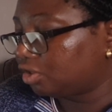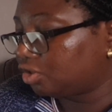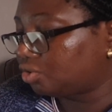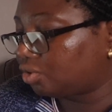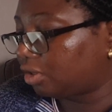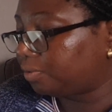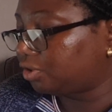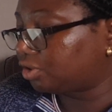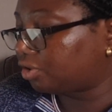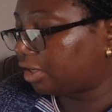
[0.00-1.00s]
The 2 I'll be
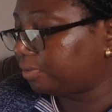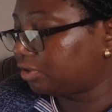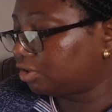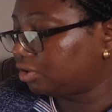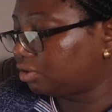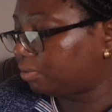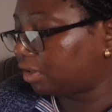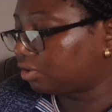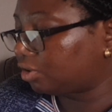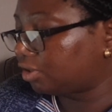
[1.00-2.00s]
describing is the
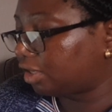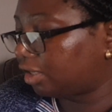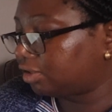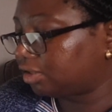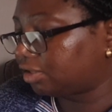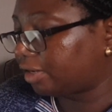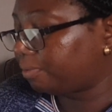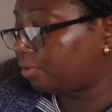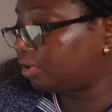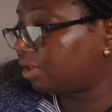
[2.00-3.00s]
rheumatoid and the
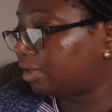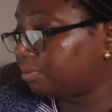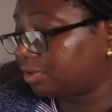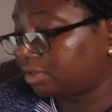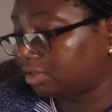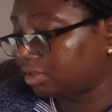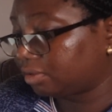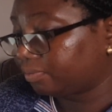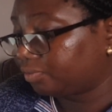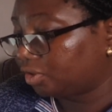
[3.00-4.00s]
type 1 diabetes.
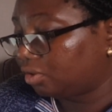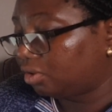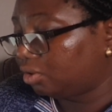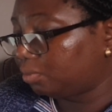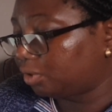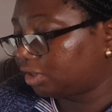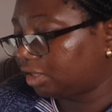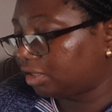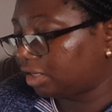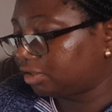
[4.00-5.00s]

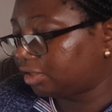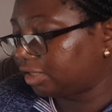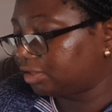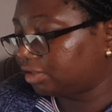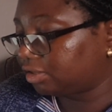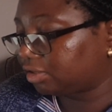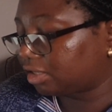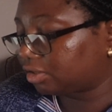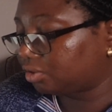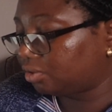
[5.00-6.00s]
Rheumatoid arthritis is
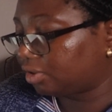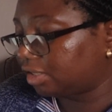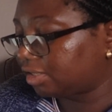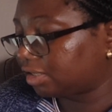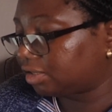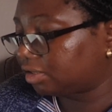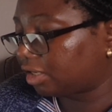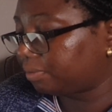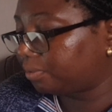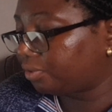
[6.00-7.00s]
categorized as a
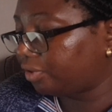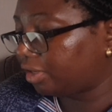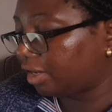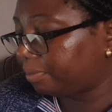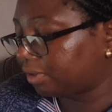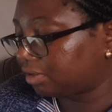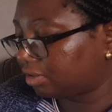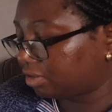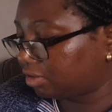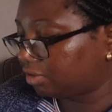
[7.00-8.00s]
type 3
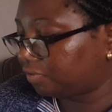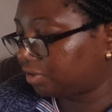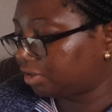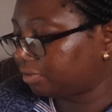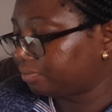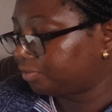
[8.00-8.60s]
hypersensitivity.